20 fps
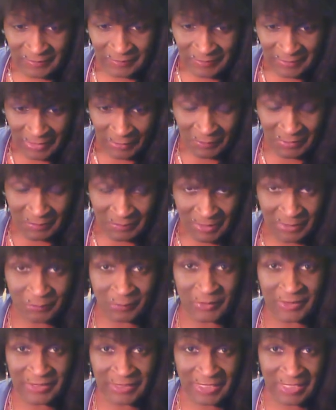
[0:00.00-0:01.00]
that when
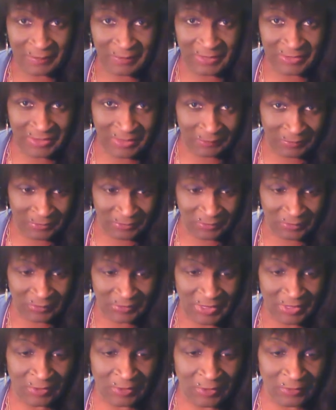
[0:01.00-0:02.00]
midweek came, I was able to do
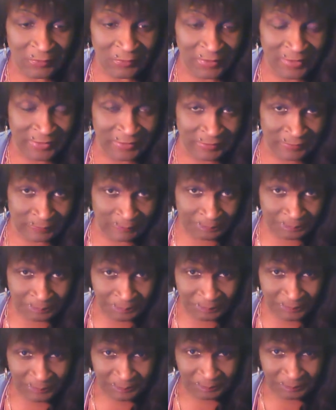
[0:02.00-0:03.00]
that hard run,
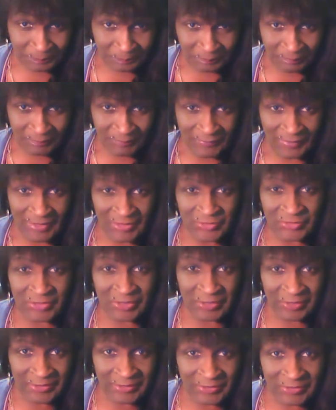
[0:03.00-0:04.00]
in
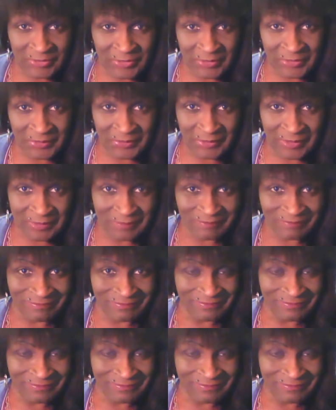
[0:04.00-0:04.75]
the circuit training.